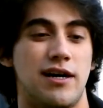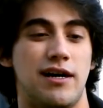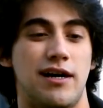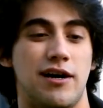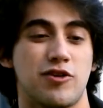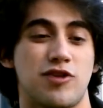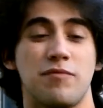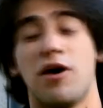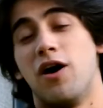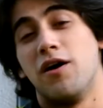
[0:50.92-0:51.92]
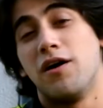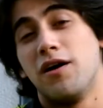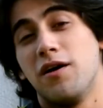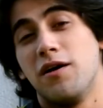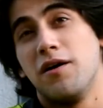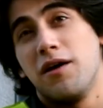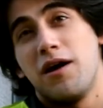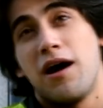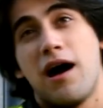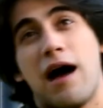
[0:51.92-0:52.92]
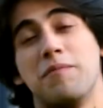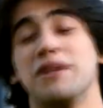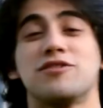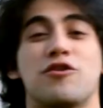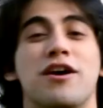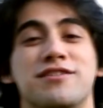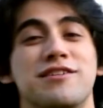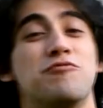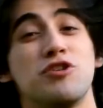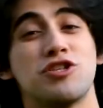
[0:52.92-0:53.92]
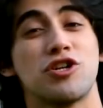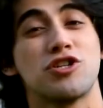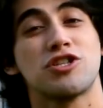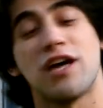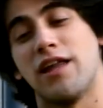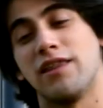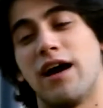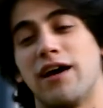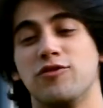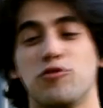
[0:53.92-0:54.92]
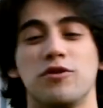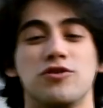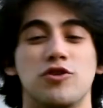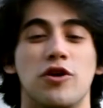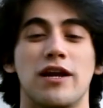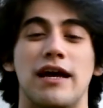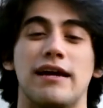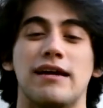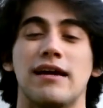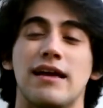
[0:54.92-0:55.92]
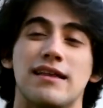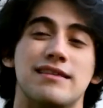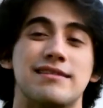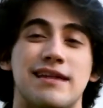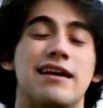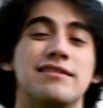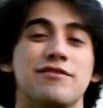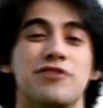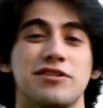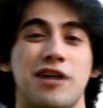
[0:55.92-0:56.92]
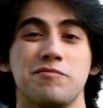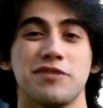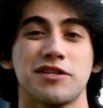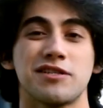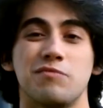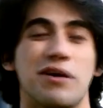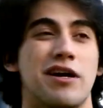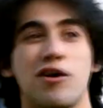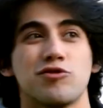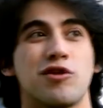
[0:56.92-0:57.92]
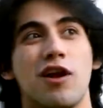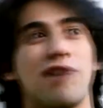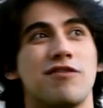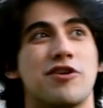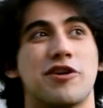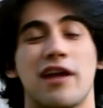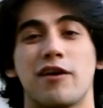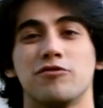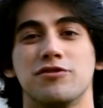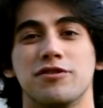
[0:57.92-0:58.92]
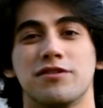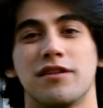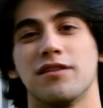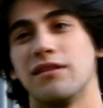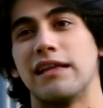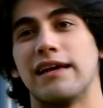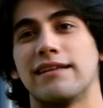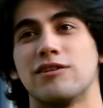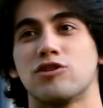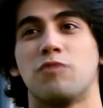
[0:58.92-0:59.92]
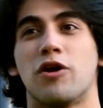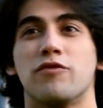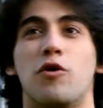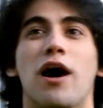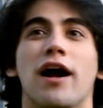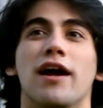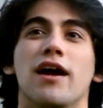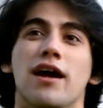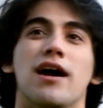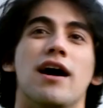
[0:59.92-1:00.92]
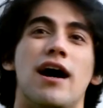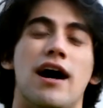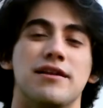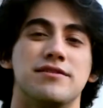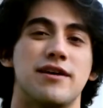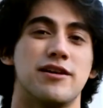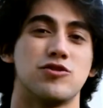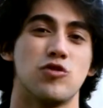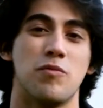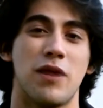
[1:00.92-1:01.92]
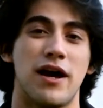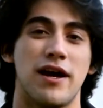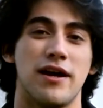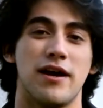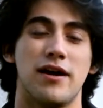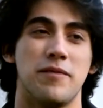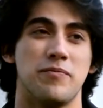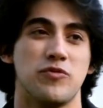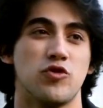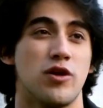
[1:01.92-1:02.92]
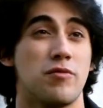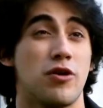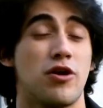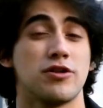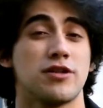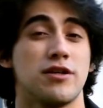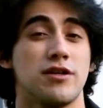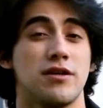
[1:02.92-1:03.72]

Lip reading: I'm interested in research, and I do enjoy like the scientific subjects, but I also love learning languages, and like that's part of why I decided to apply to a liberal arts